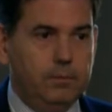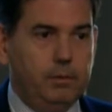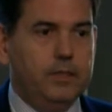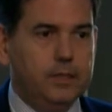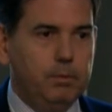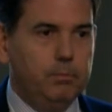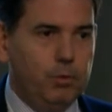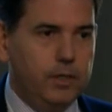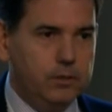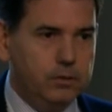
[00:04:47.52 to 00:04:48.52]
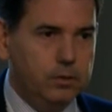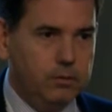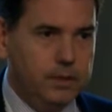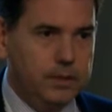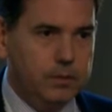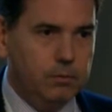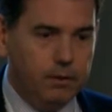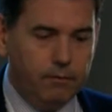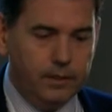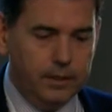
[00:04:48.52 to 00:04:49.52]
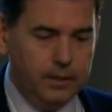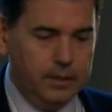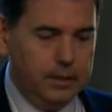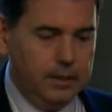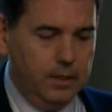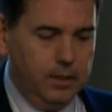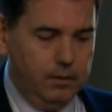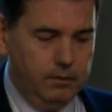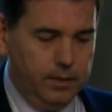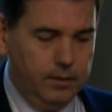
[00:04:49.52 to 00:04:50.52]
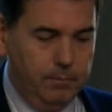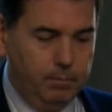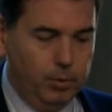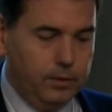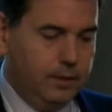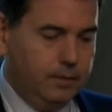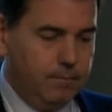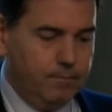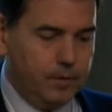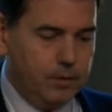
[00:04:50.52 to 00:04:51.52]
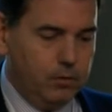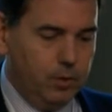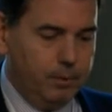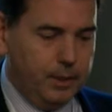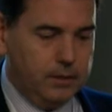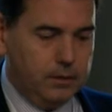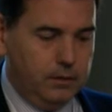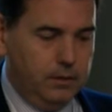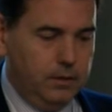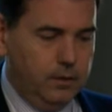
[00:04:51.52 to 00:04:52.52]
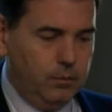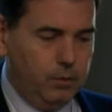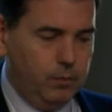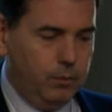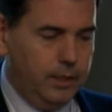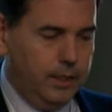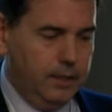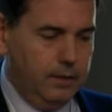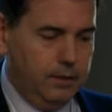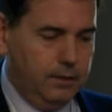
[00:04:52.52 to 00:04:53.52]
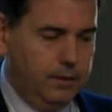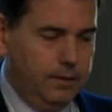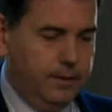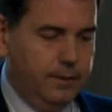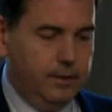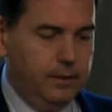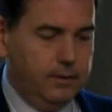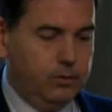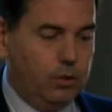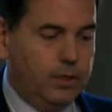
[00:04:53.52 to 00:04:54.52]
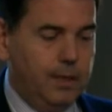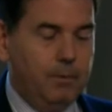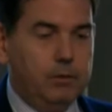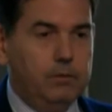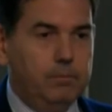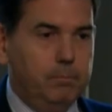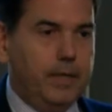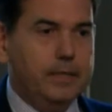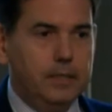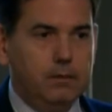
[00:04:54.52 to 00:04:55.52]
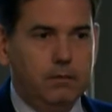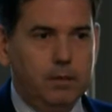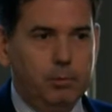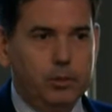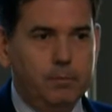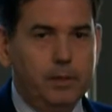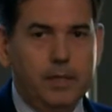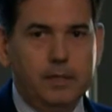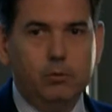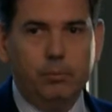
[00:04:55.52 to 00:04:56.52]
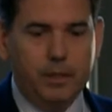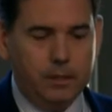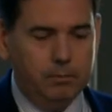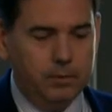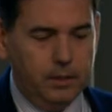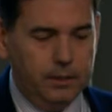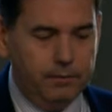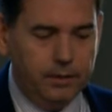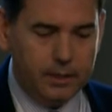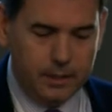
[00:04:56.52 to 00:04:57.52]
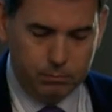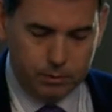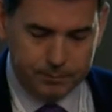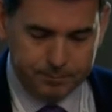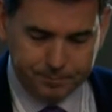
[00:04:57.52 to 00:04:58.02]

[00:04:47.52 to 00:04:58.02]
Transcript: British population. So this is one of the important topics when we are talking about Brexit or the possibility to become a third country.